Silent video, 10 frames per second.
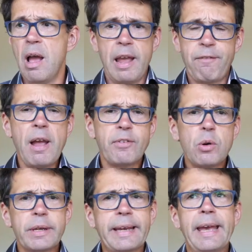if I've
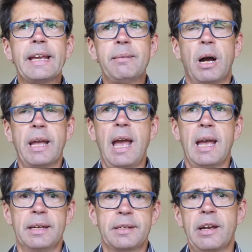got a king in my
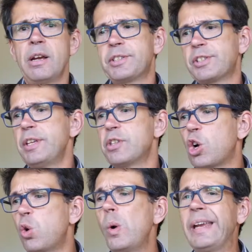hand and I see the
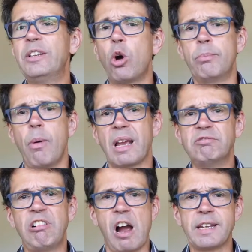queen on my
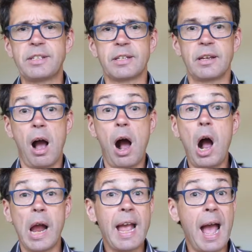right,
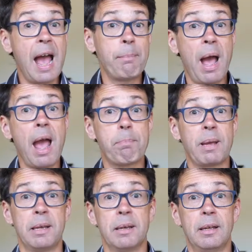I am
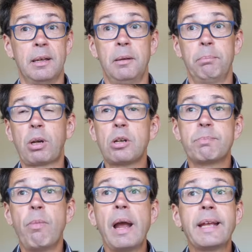happy, because
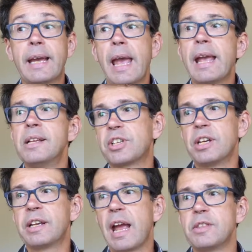my king is
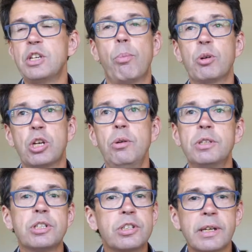going to get the
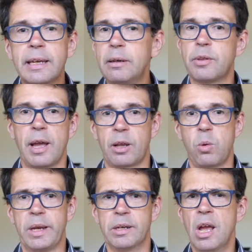opportunity to kill that
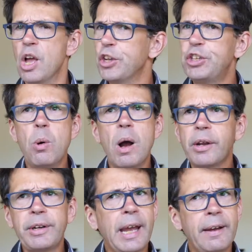queen. You are
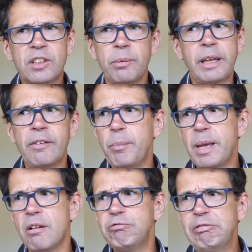going to have to give
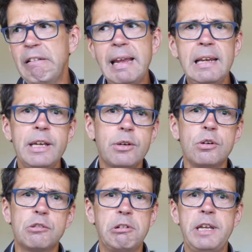me a really
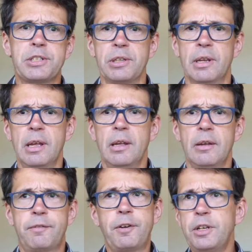good reason
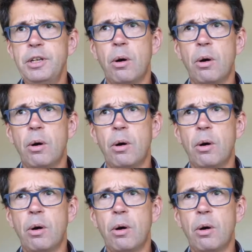for